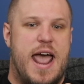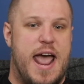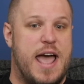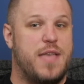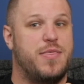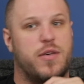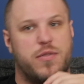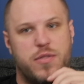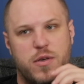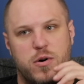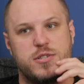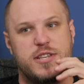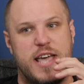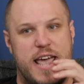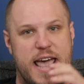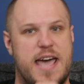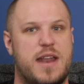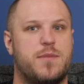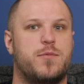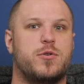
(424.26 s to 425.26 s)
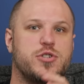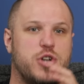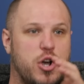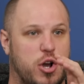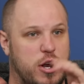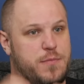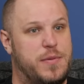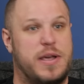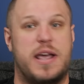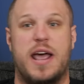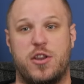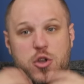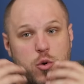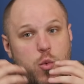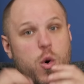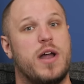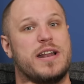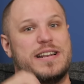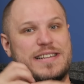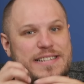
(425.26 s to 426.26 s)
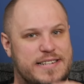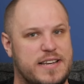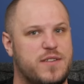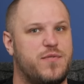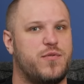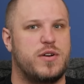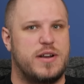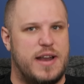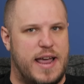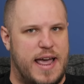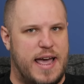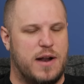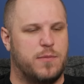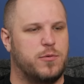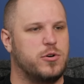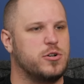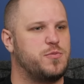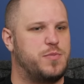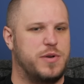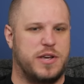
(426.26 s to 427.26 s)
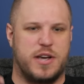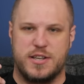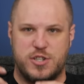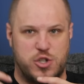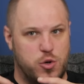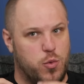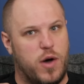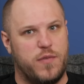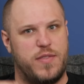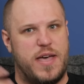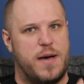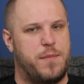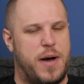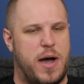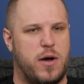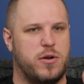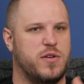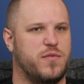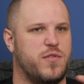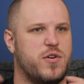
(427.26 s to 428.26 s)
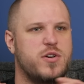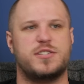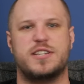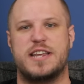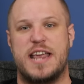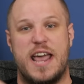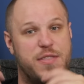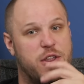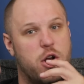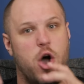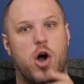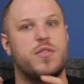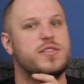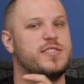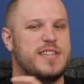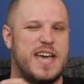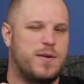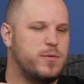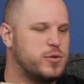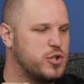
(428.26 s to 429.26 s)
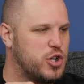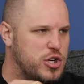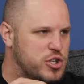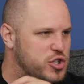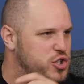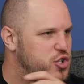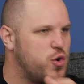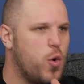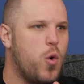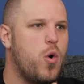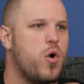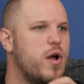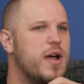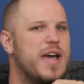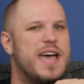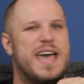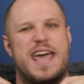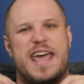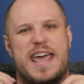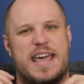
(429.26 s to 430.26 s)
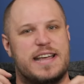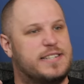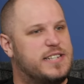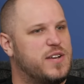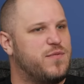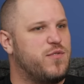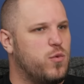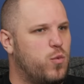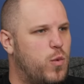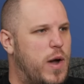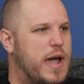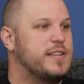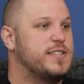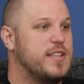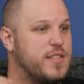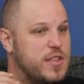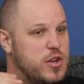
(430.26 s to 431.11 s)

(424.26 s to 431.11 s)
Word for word: And then those animals are going to be, and you want different animals because you want that biodiversity. And then all these animals are going to score in different ways.